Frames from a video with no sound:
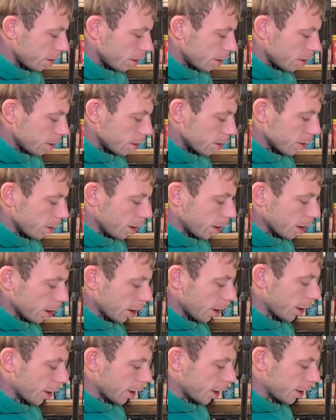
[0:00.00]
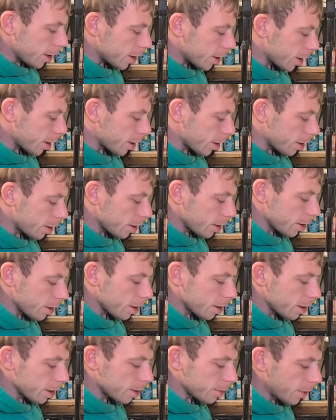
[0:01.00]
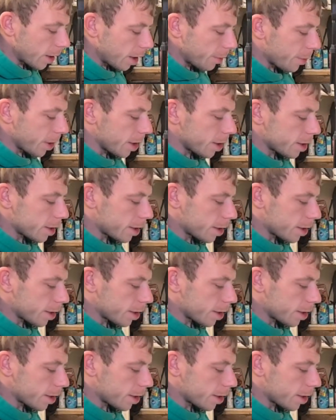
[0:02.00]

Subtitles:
so I'll cut it into as many pieces